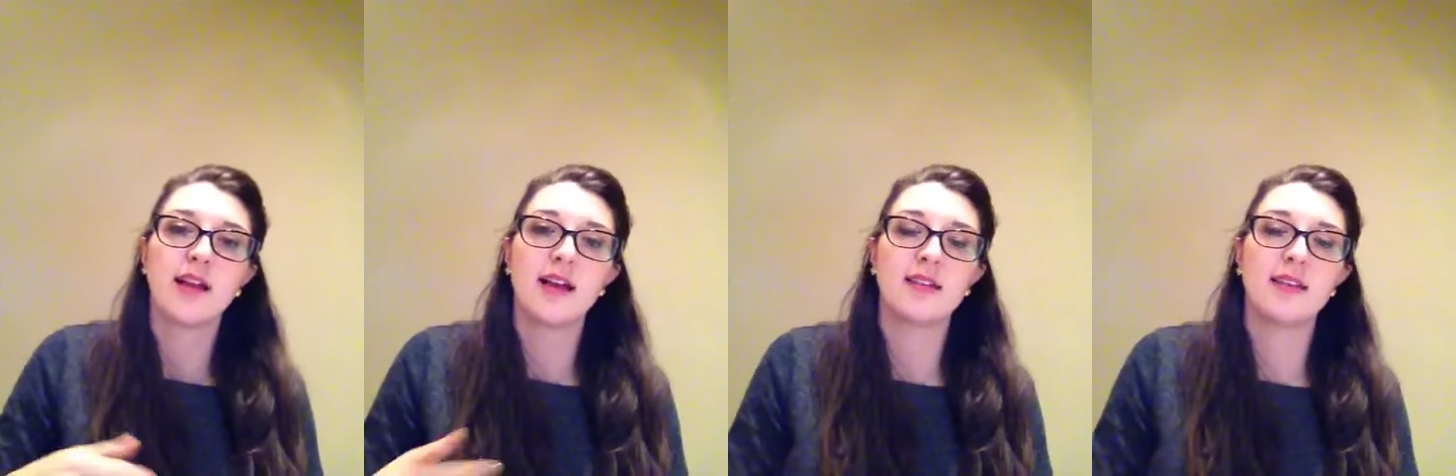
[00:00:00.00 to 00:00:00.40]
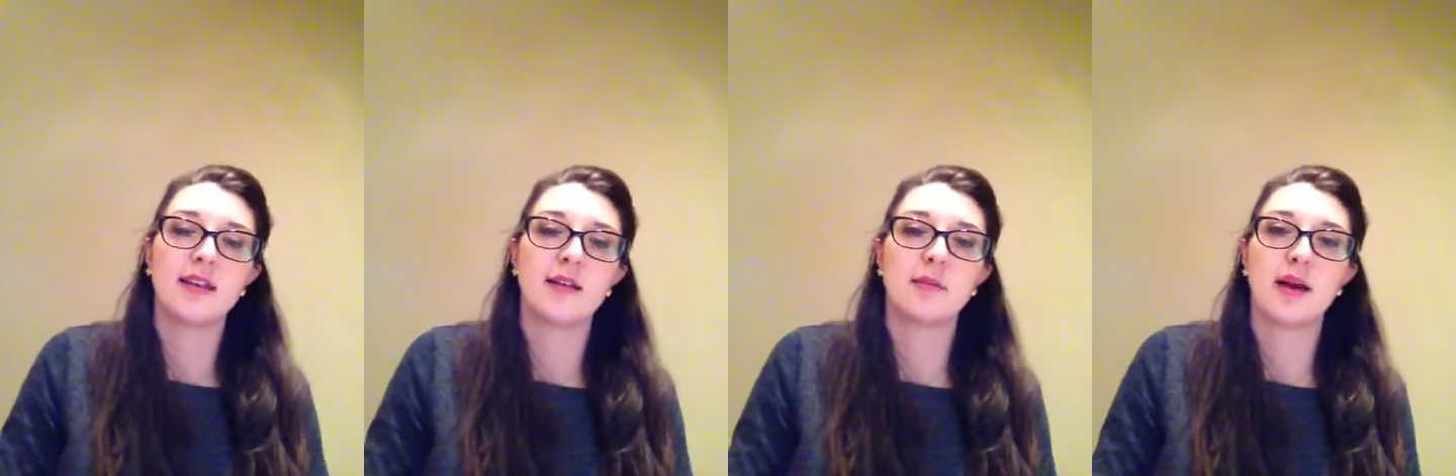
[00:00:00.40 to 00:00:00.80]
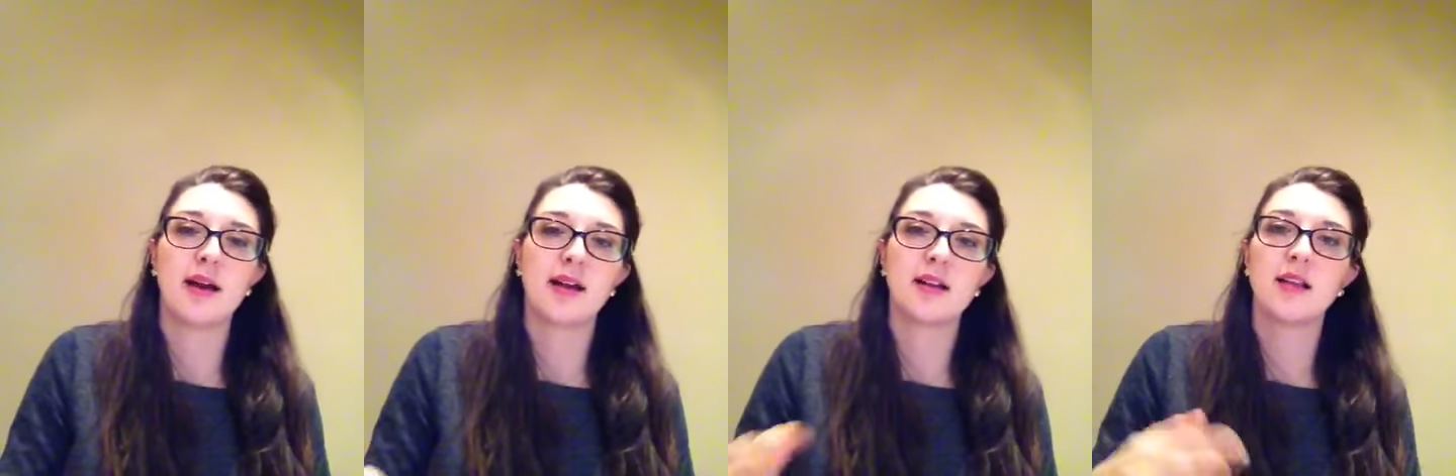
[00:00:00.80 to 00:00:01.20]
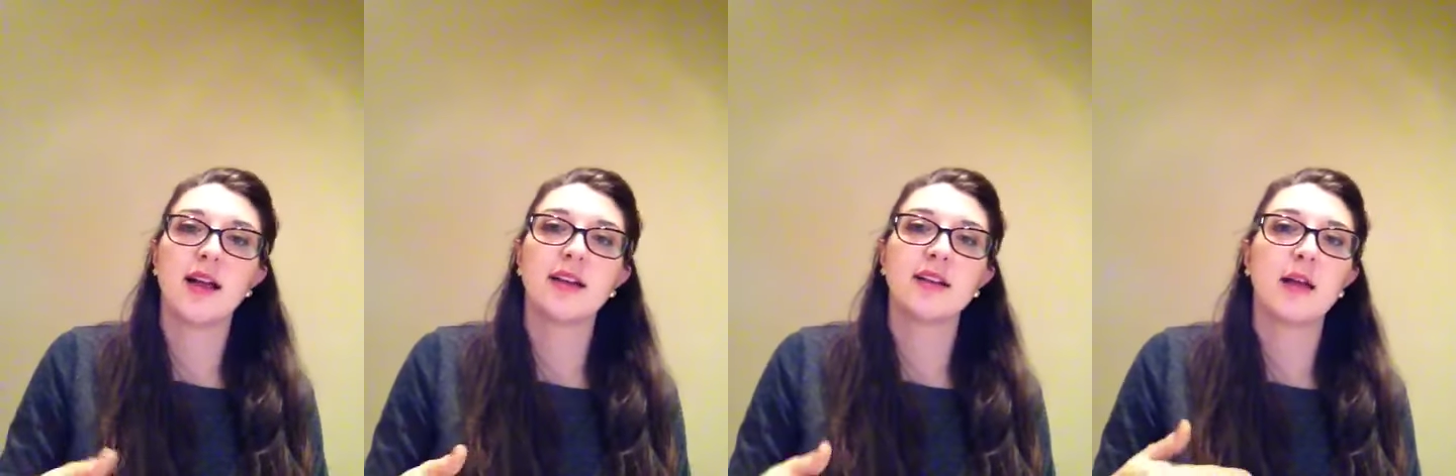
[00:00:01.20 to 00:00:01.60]
and then by
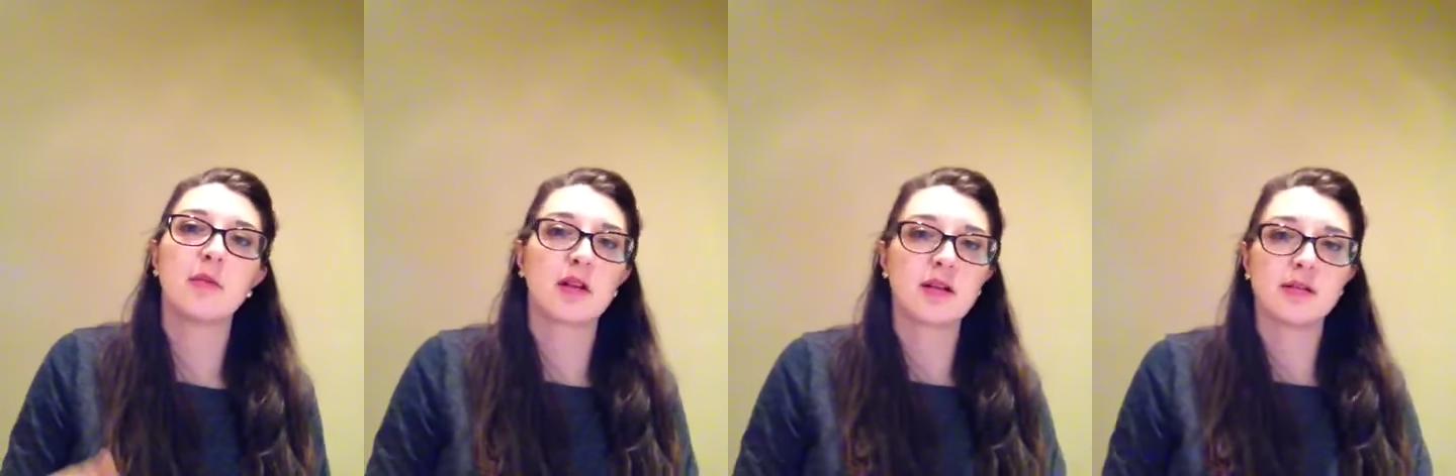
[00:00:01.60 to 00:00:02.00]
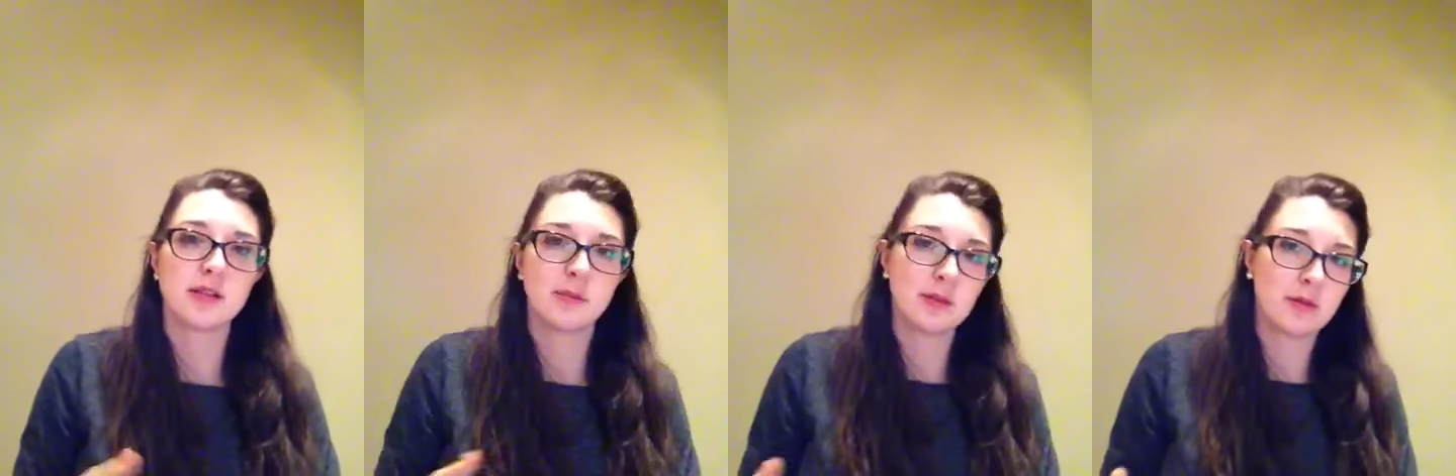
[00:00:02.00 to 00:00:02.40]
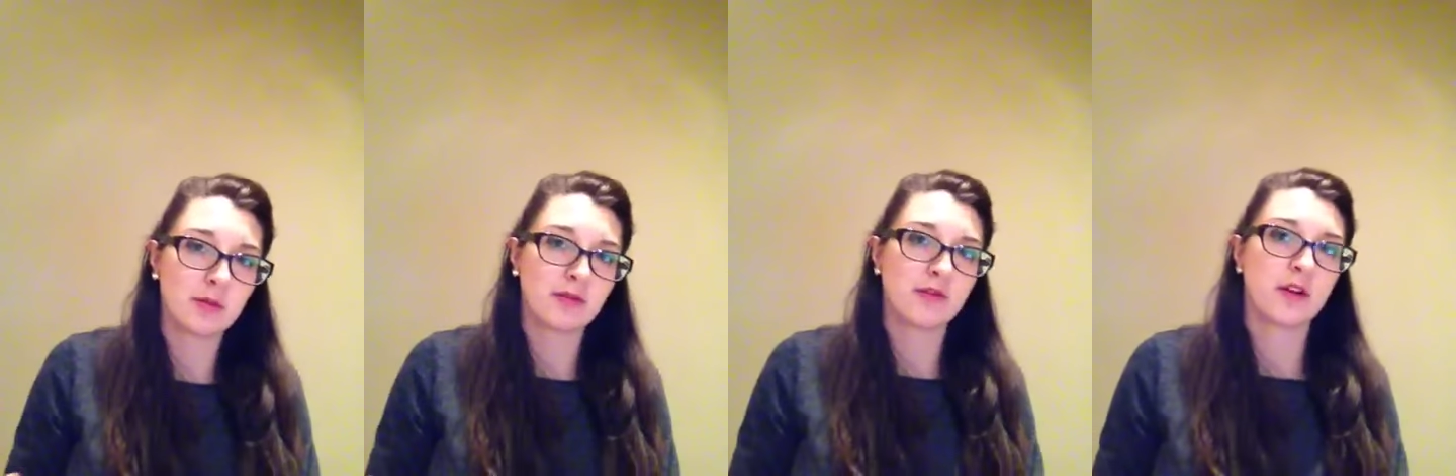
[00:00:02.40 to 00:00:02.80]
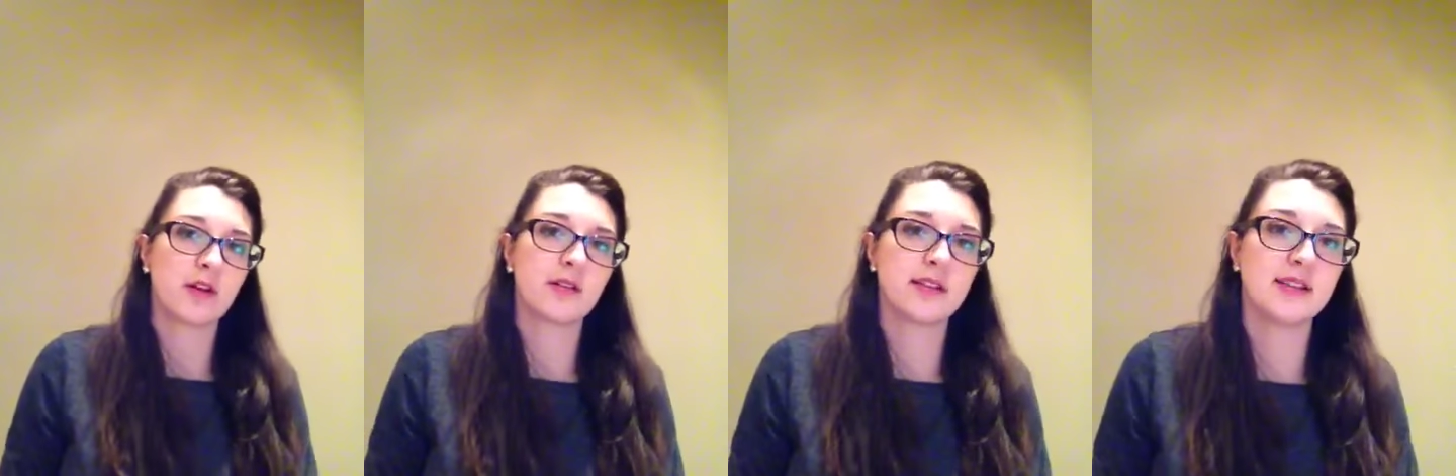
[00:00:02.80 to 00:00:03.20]
client name, or some people
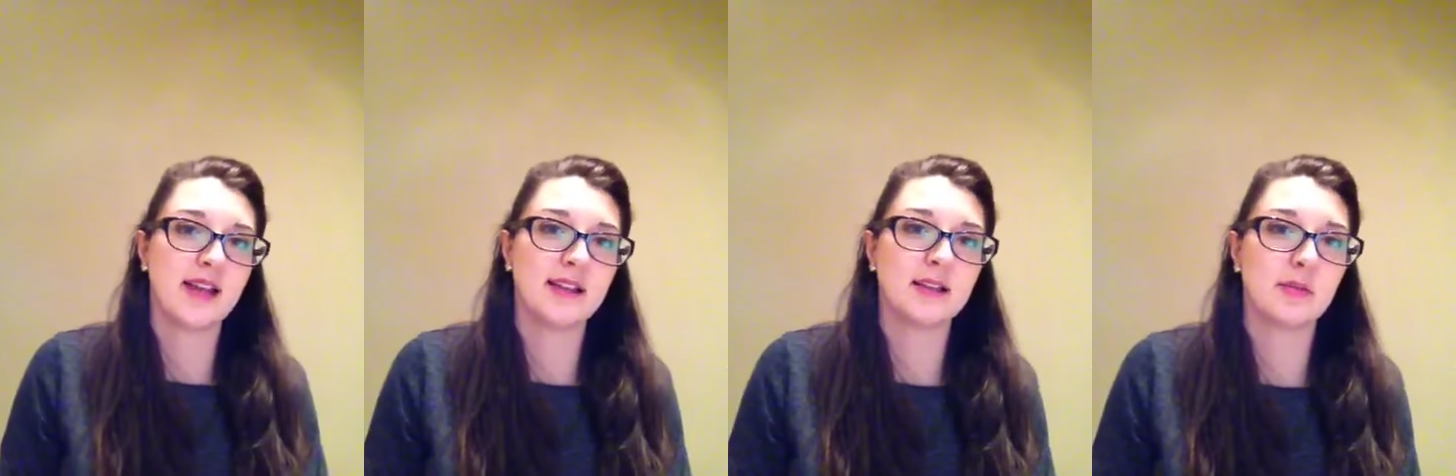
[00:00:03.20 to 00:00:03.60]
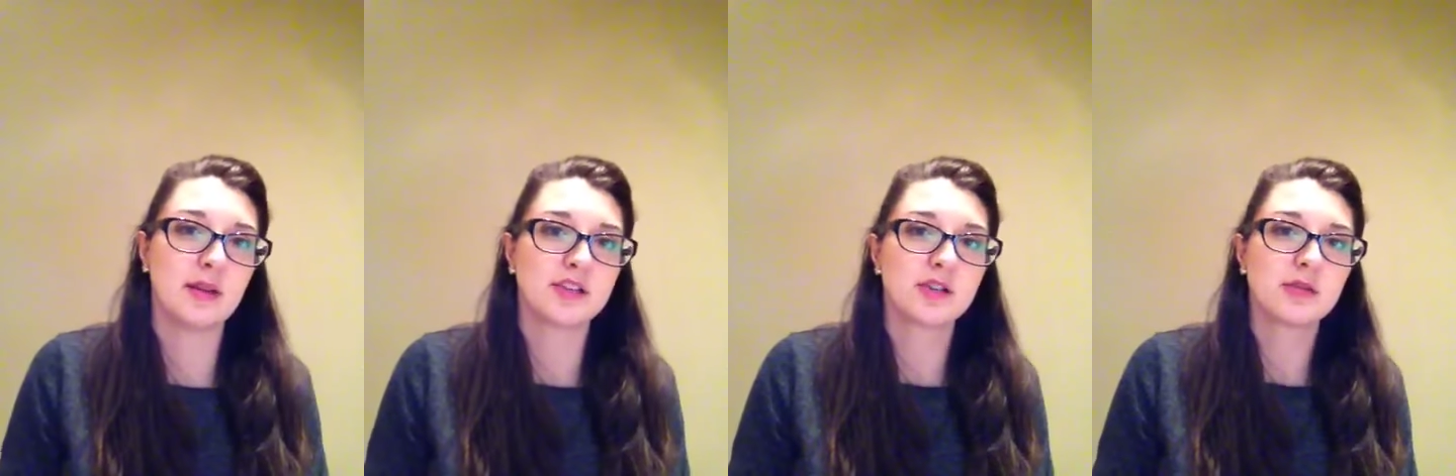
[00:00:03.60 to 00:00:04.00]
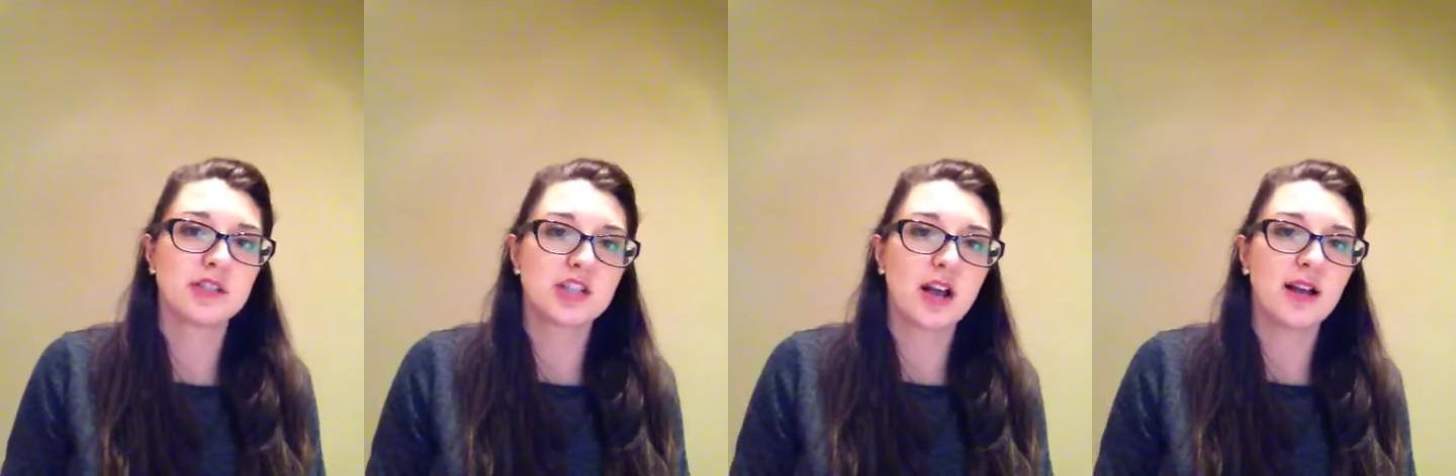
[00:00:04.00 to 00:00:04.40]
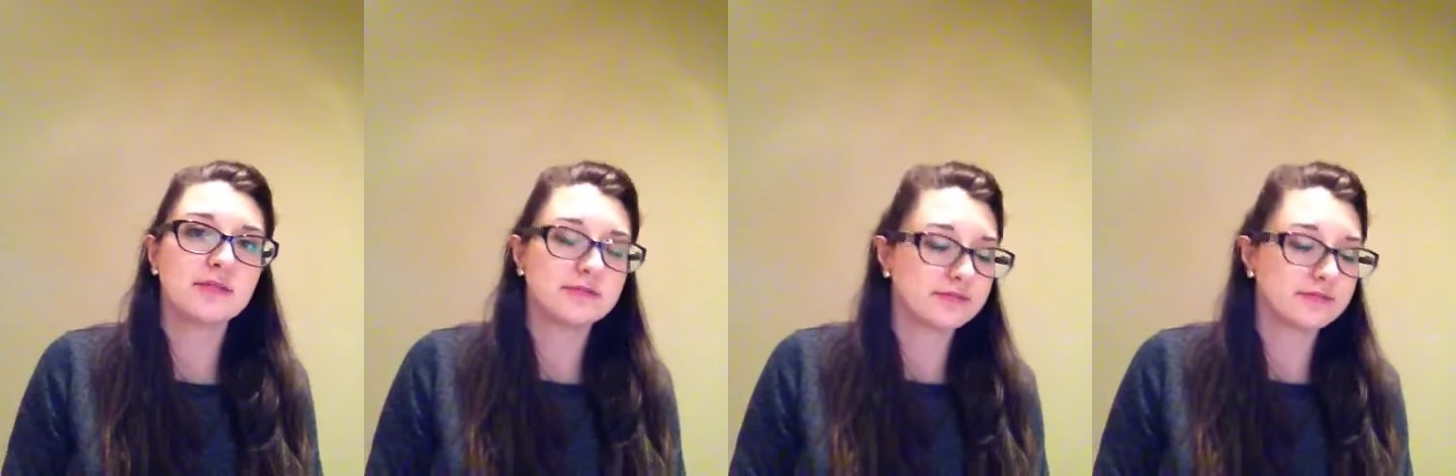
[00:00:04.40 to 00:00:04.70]
prefer the date the picture was shot.